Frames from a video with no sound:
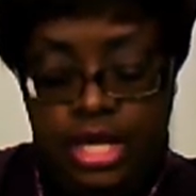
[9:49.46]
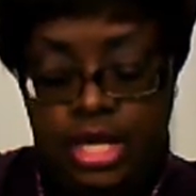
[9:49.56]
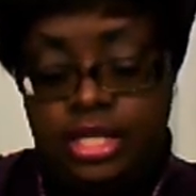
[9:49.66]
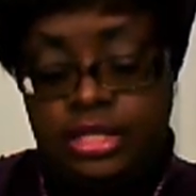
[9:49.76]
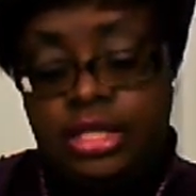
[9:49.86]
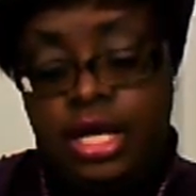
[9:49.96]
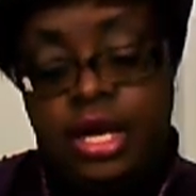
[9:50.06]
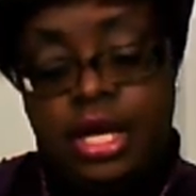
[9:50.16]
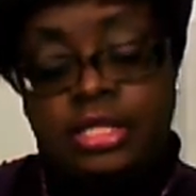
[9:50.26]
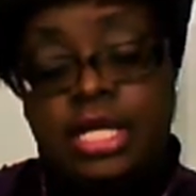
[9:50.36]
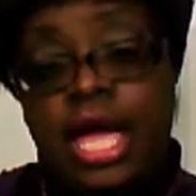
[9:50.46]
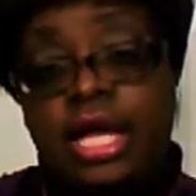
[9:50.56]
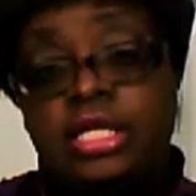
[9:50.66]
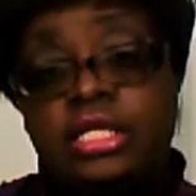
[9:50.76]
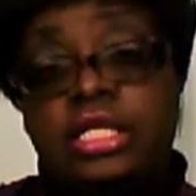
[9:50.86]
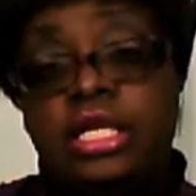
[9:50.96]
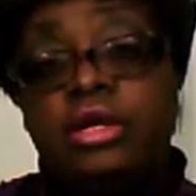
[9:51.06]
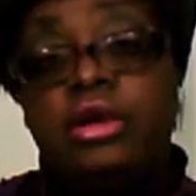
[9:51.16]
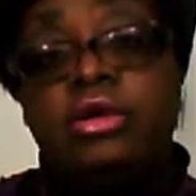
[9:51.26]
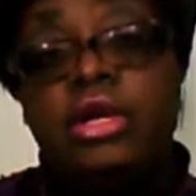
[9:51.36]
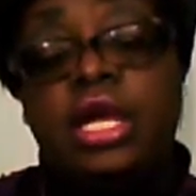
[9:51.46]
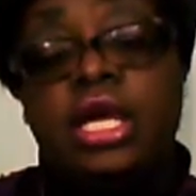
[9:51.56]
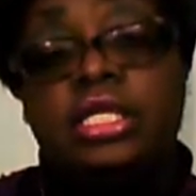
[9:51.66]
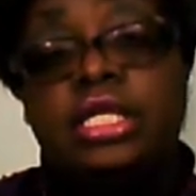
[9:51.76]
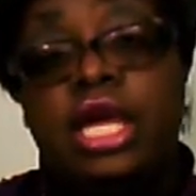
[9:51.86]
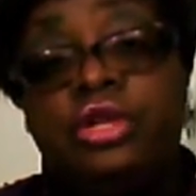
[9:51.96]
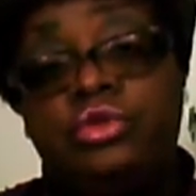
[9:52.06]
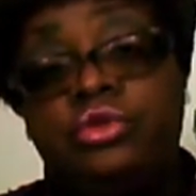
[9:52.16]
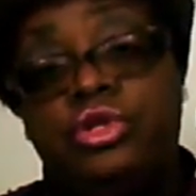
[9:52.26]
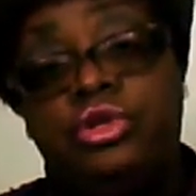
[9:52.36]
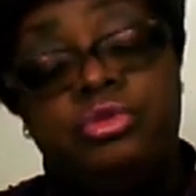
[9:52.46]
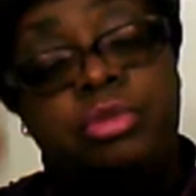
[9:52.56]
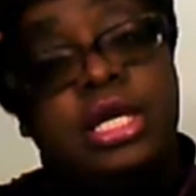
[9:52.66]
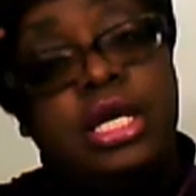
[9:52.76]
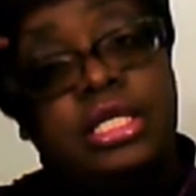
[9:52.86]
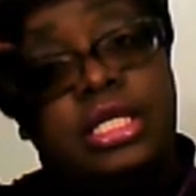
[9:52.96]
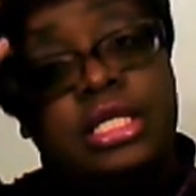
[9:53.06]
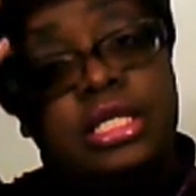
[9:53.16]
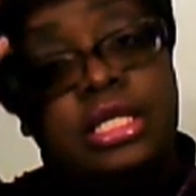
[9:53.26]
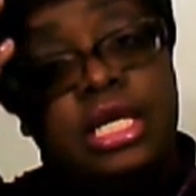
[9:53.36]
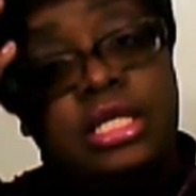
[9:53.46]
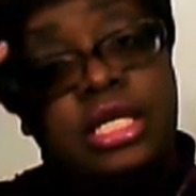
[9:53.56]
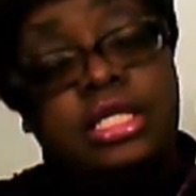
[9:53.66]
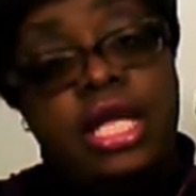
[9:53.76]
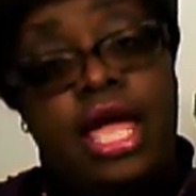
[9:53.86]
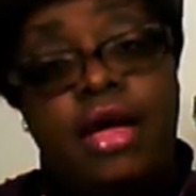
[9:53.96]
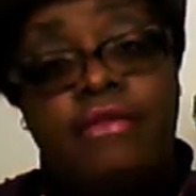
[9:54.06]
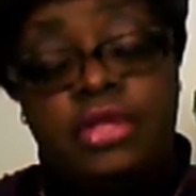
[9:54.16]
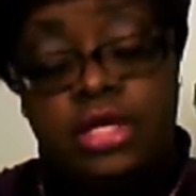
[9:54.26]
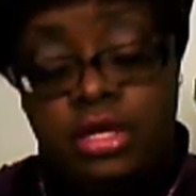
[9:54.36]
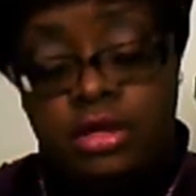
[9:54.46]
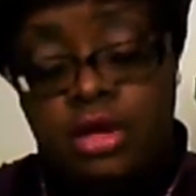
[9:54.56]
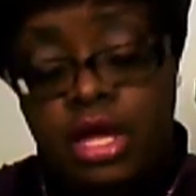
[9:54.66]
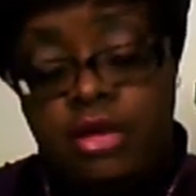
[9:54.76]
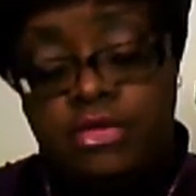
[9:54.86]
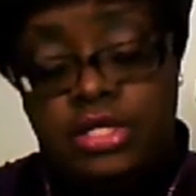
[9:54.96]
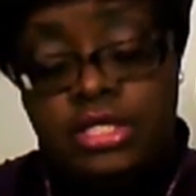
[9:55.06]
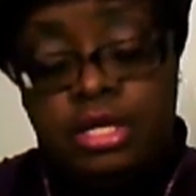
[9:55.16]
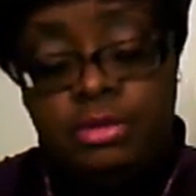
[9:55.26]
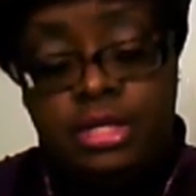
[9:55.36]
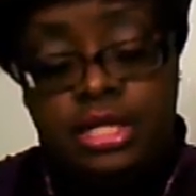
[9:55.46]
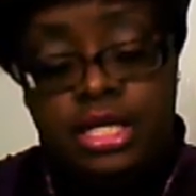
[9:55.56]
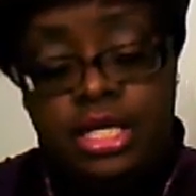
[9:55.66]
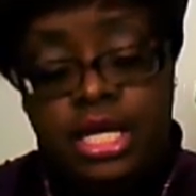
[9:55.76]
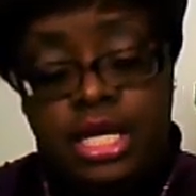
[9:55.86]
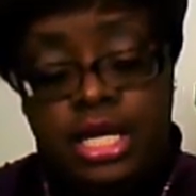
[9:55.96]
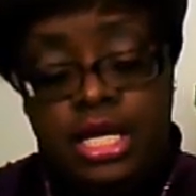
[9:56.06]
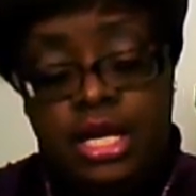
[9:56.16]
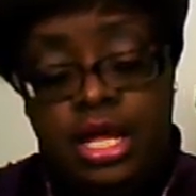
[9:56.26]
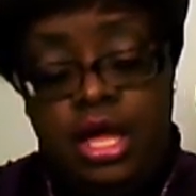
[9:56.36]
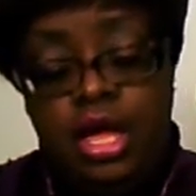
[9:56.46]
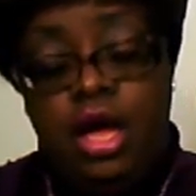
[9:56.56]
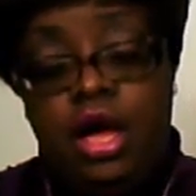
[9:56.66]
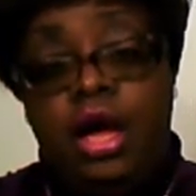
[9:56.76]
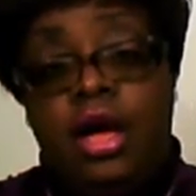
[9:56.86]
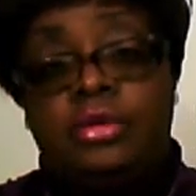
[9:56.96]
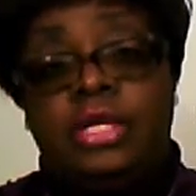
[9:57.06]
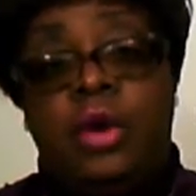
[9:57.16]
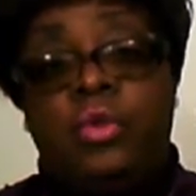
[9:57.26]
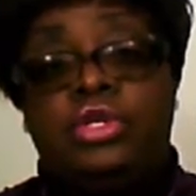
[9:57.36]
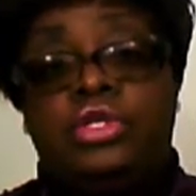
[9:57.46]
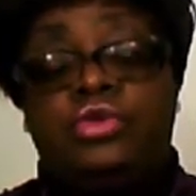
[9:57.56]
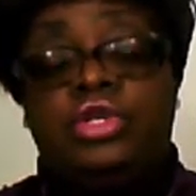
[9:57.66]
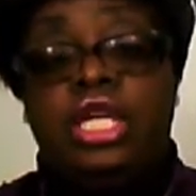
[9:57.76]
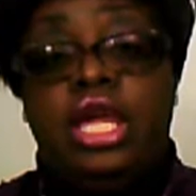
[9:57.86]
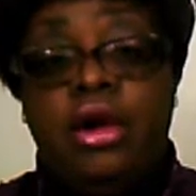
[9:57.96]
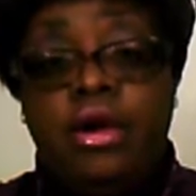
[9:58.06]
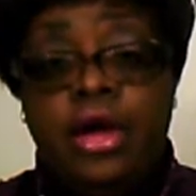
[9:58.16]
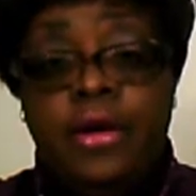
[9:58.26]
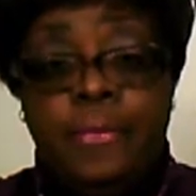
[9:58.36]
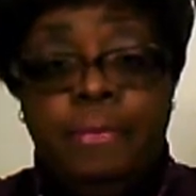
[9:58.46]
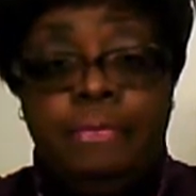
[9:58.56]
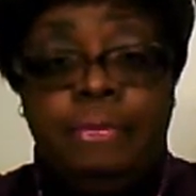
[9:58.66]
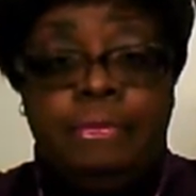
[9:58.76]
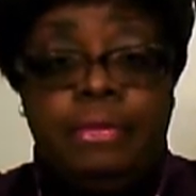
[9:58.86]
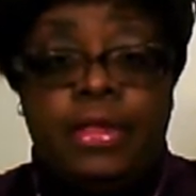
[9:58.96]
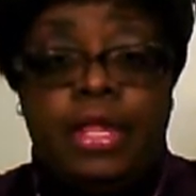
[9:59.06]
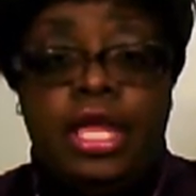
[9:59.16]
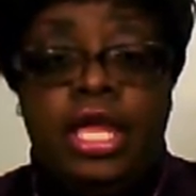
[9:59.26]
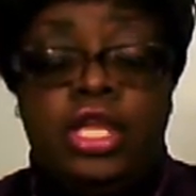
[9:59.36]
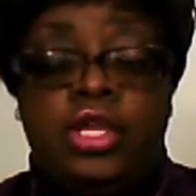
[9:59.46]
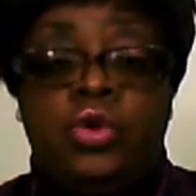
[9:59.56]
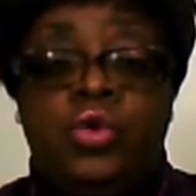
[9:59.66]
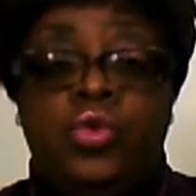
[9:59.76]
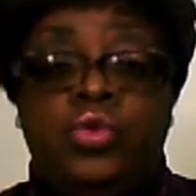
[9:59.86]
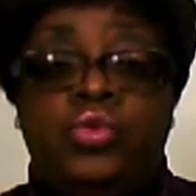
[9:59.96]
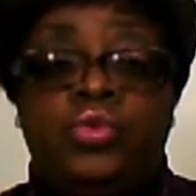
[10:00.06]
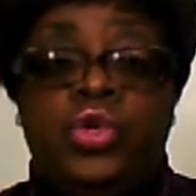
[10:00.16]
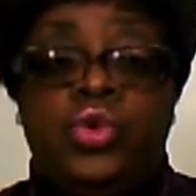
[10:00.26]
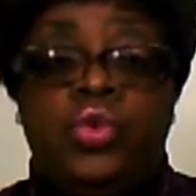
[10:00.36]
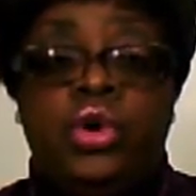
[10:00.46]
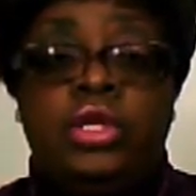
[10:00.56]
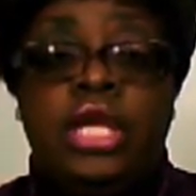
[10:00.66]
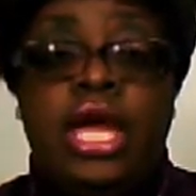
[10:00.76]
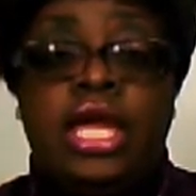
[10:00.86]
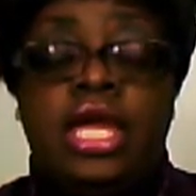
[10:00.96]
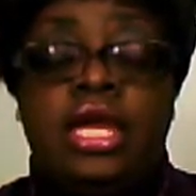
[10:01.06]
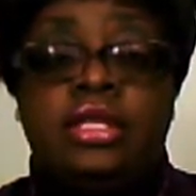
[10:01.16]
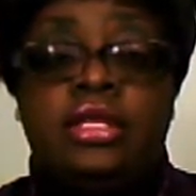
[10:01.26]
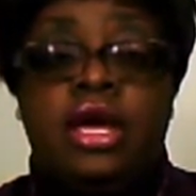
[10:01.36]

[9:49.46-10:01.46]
It's not considered a Schedule 2 because it doesn't have the stimulant in it. Now with Strattera, you will not get